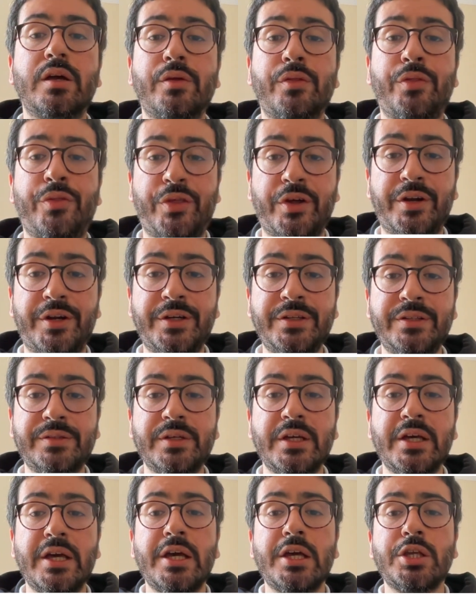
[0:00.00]
Third,
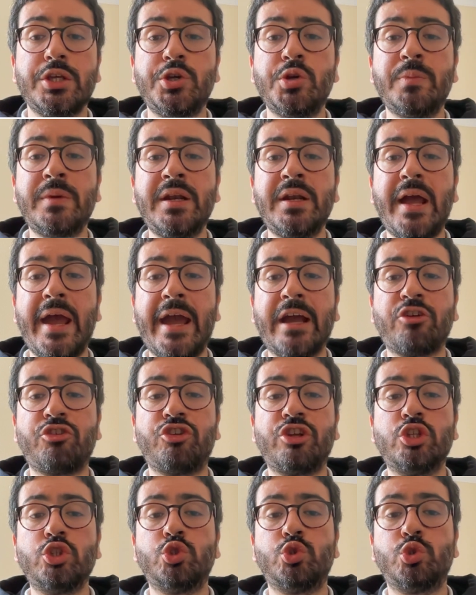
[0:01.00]
human
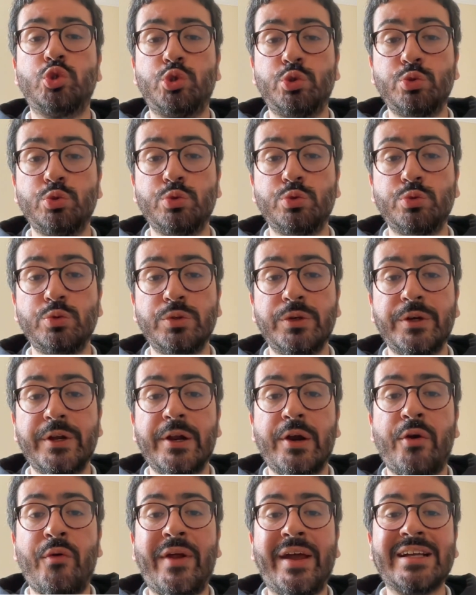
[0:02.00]
action 2
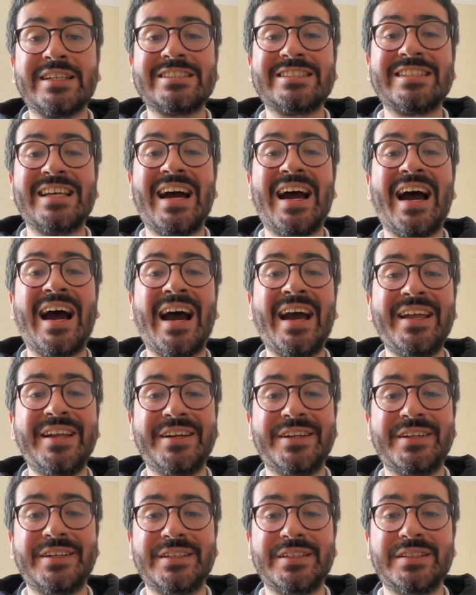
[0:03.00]
ranks
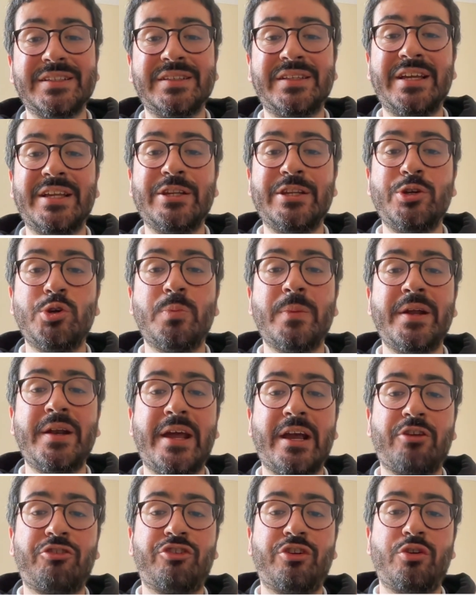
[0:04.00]
higher than human
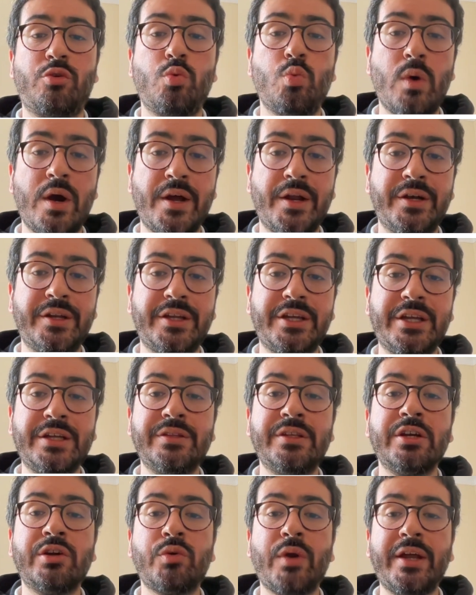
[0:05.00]
action 1 in
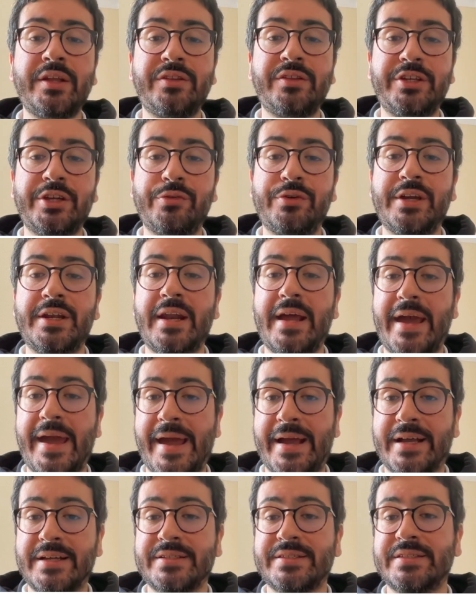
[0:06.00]
the criterion
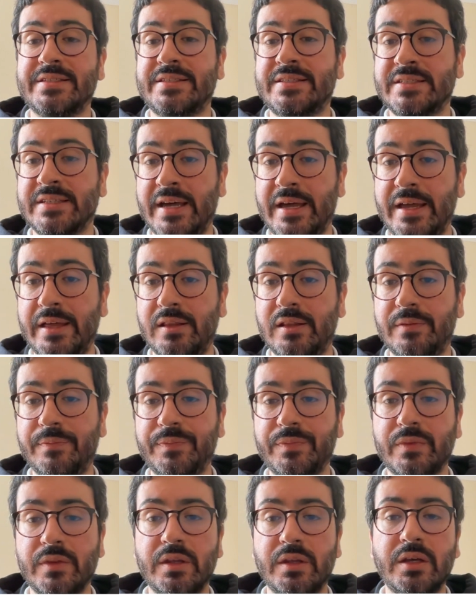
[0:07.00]
X scale.
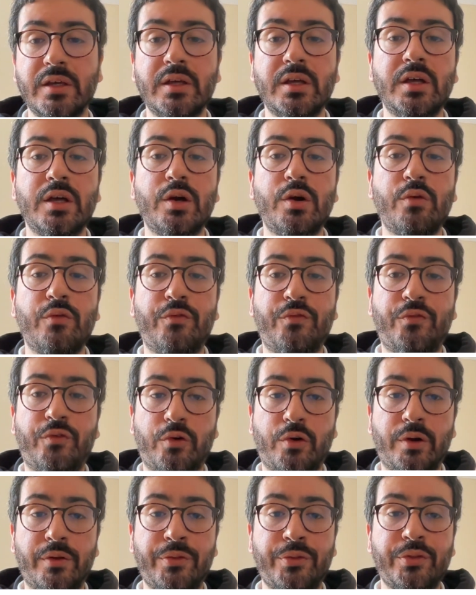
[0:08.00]

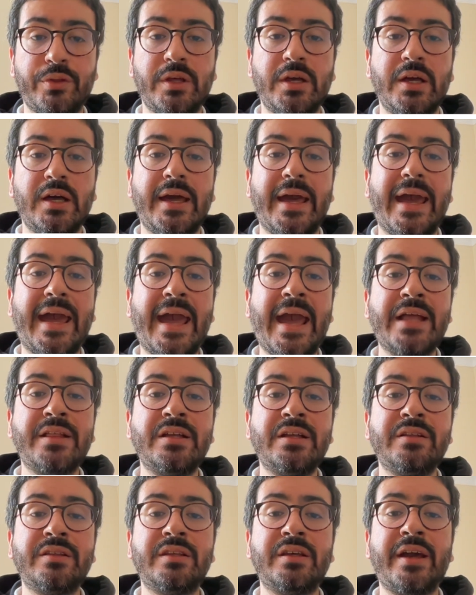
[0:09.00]
Fourth,
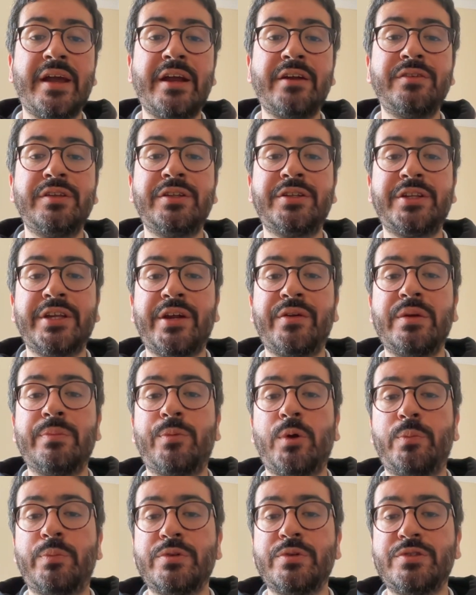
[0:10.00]
adding the hereditary
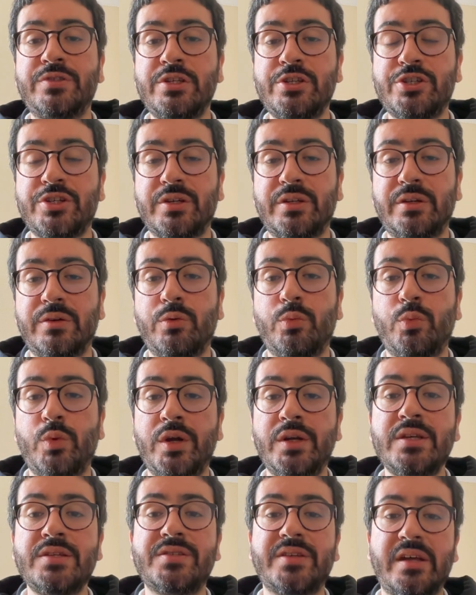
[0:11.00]
proposition,
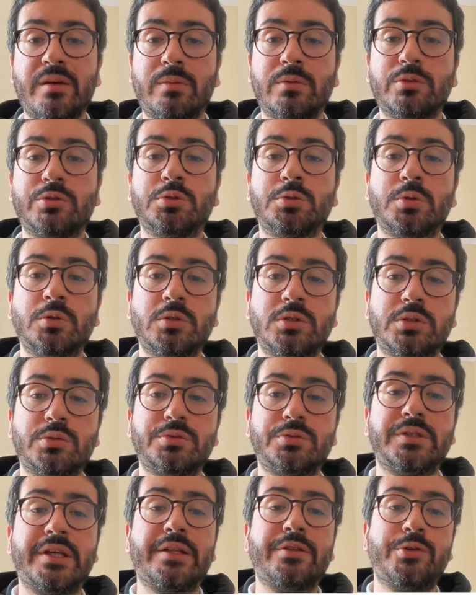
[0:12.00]
one is able to
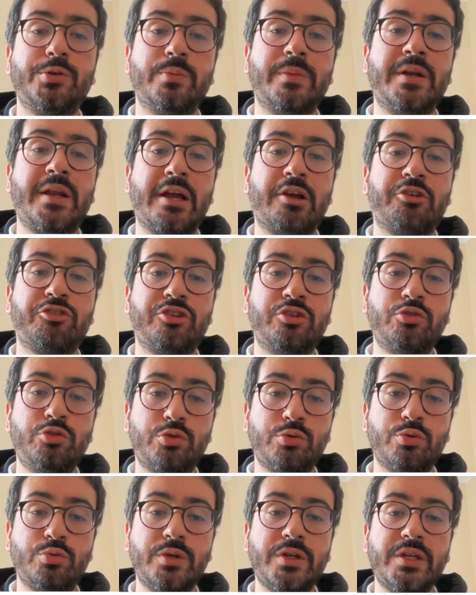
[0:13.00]
conclude that human action
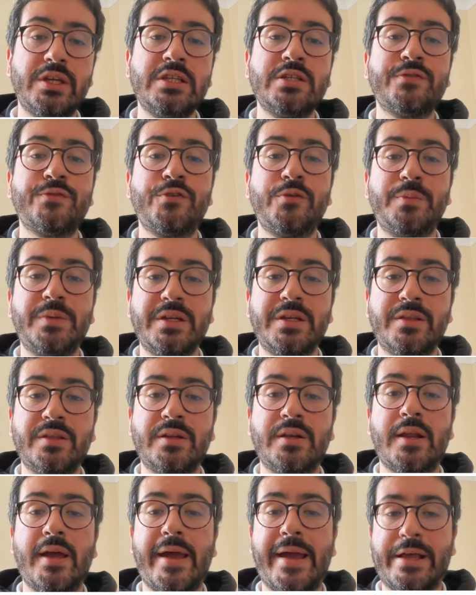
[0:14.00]
2 is
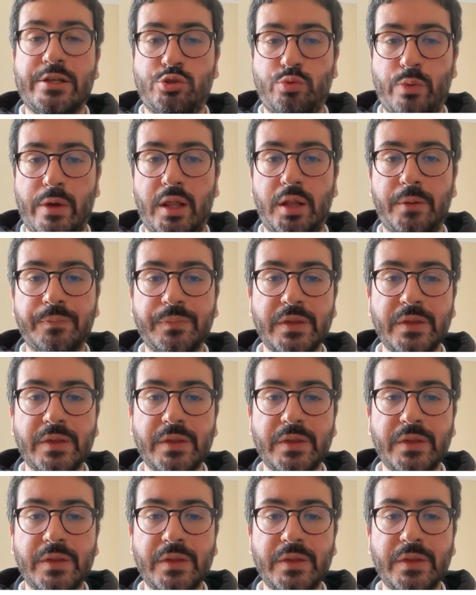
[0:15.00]
forbidden as well.